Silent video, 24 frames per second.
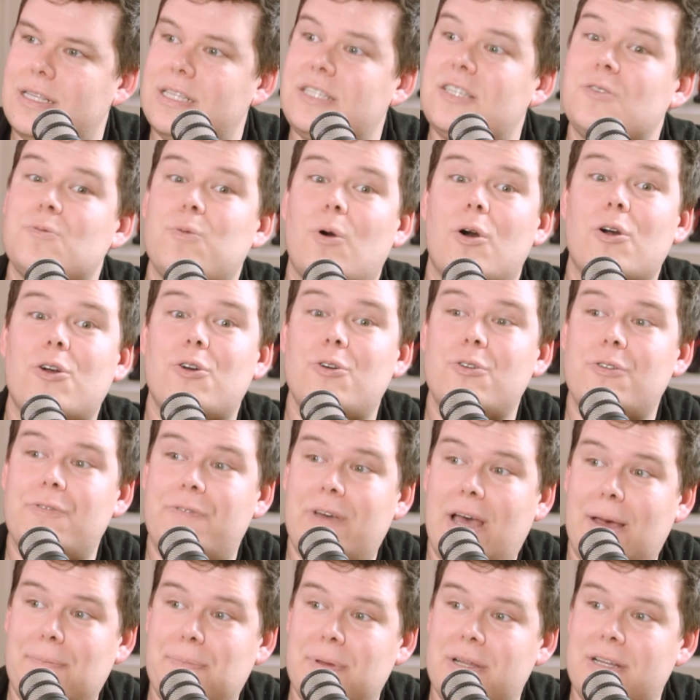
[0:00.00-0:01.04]
this is what could have
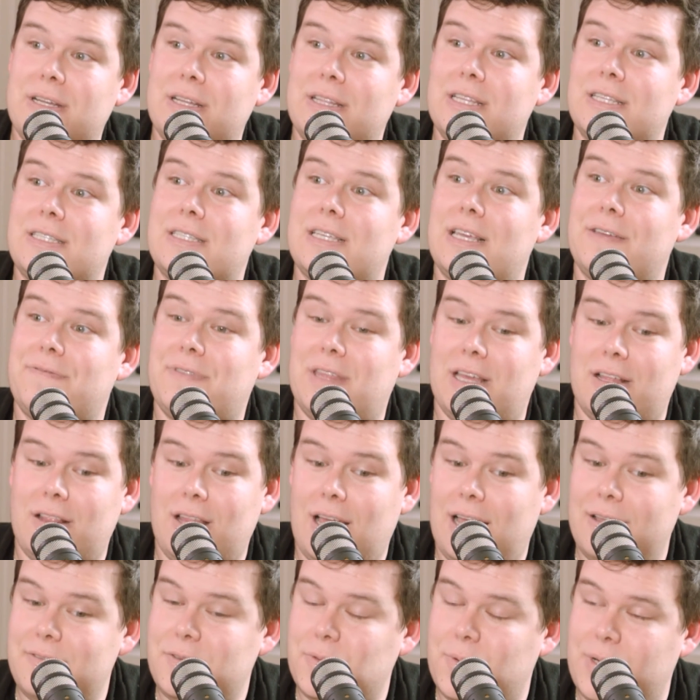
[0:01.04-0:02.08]
happened, and this, if their
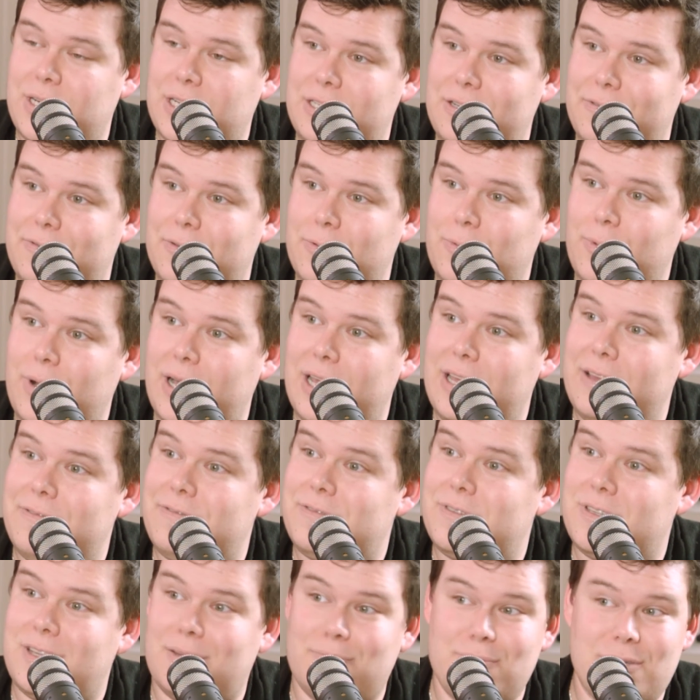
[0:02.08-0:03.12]
lives went a different way, if
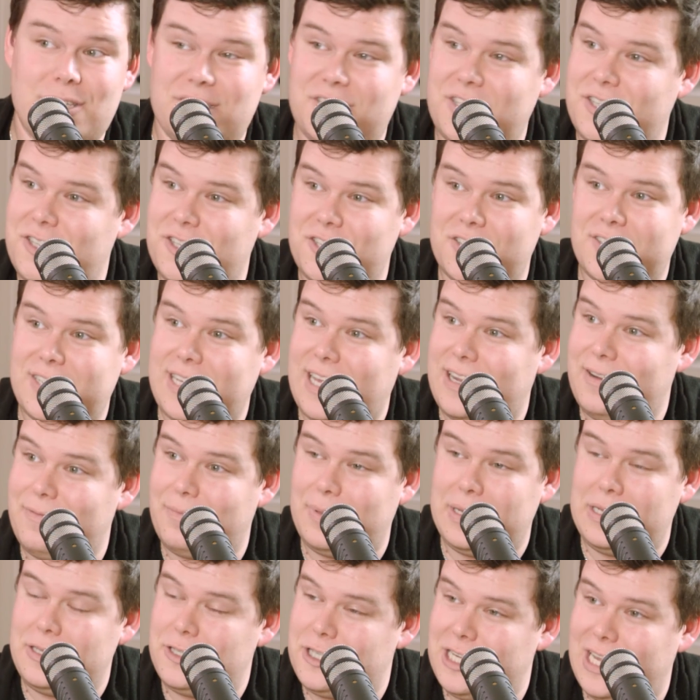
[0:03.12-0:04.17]
some decisions had have
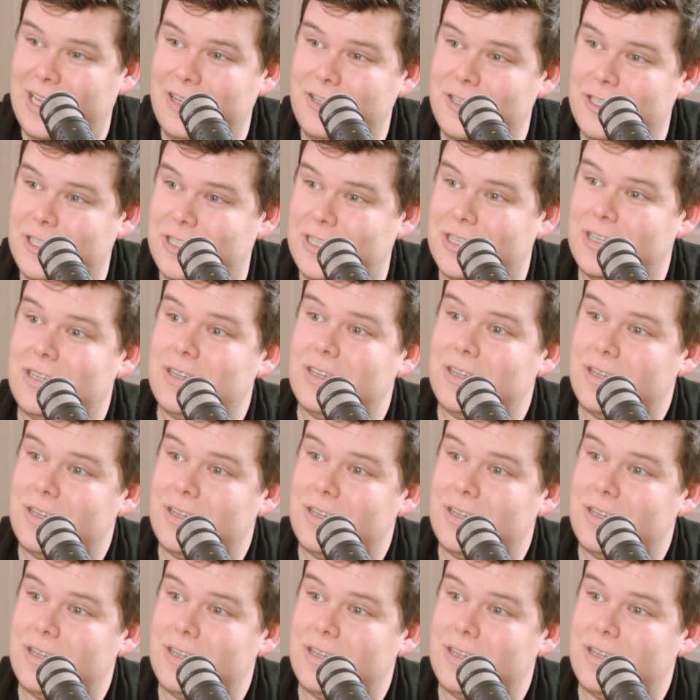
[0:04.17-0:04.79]
been changed,